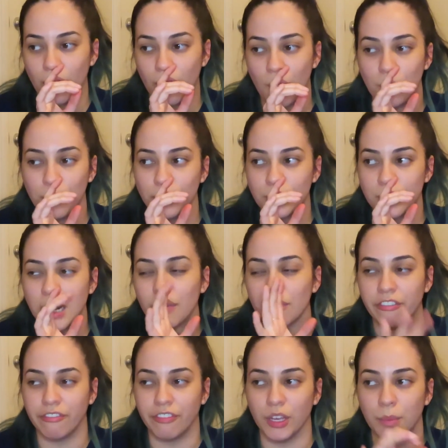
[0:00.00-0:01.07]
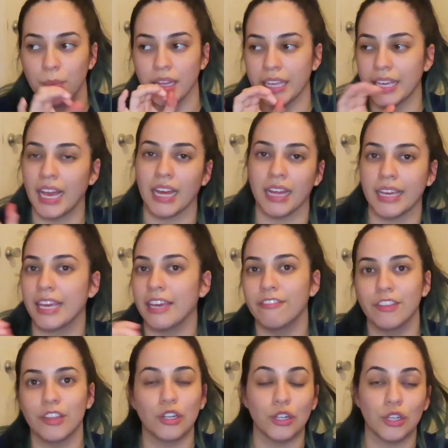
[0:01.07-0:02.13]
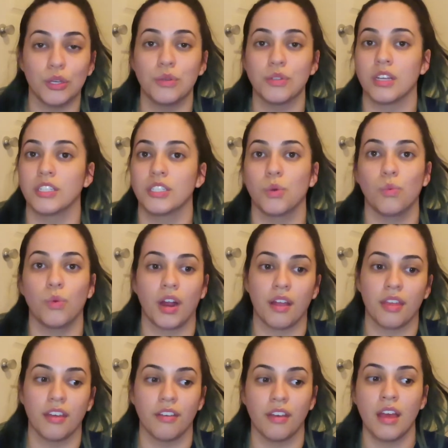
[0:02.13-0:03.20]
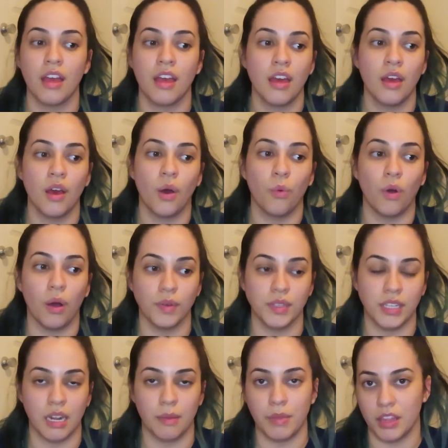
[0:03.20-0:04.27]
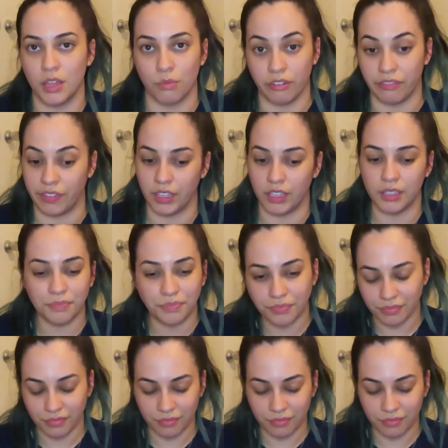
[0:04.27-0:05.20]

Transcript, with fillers: almost not reveal, but like yeah, give little clues onto where the what was going to be the reveal.